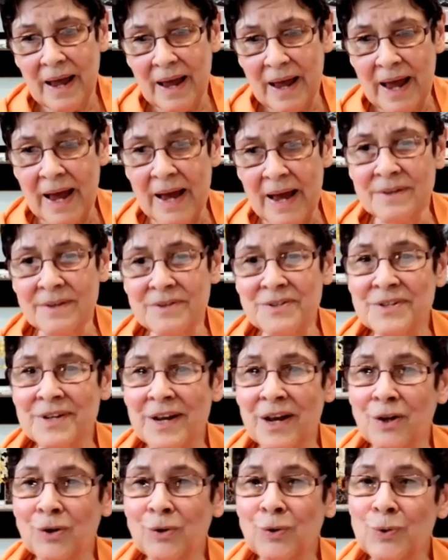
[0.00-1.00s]
hands
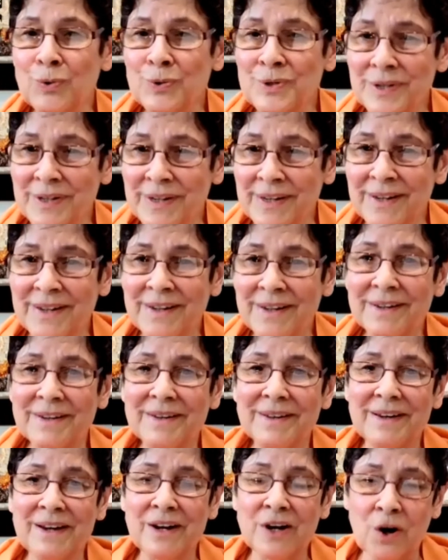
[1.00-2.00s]
held loosely
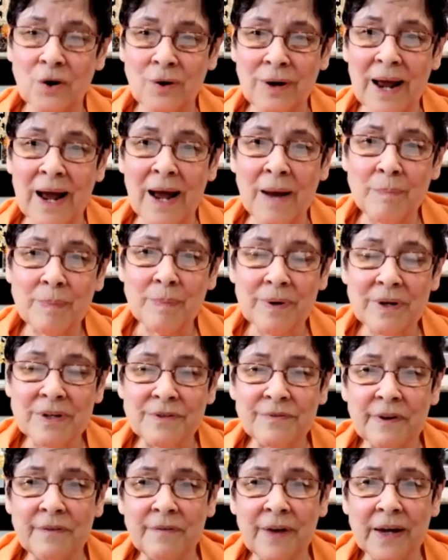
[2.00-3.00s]
in our lap as
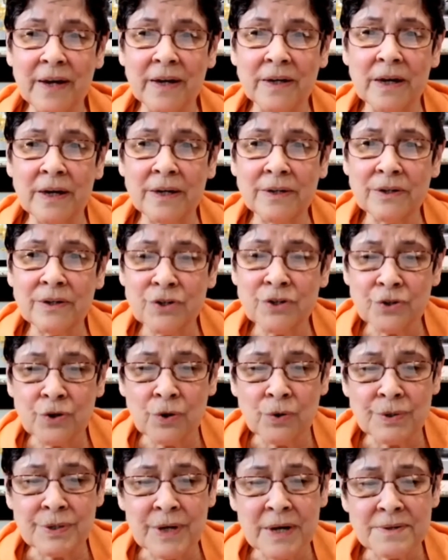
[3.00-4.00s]
Vivekananda
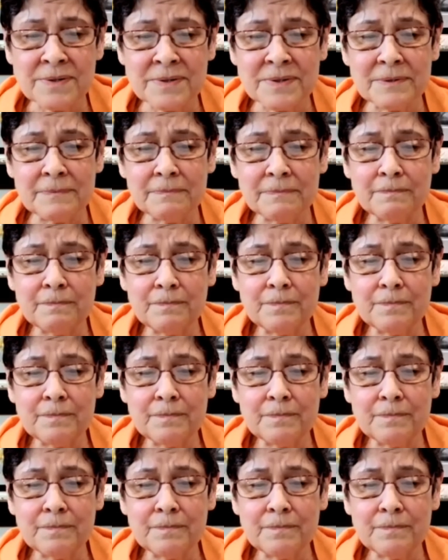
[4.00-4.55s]
shows us,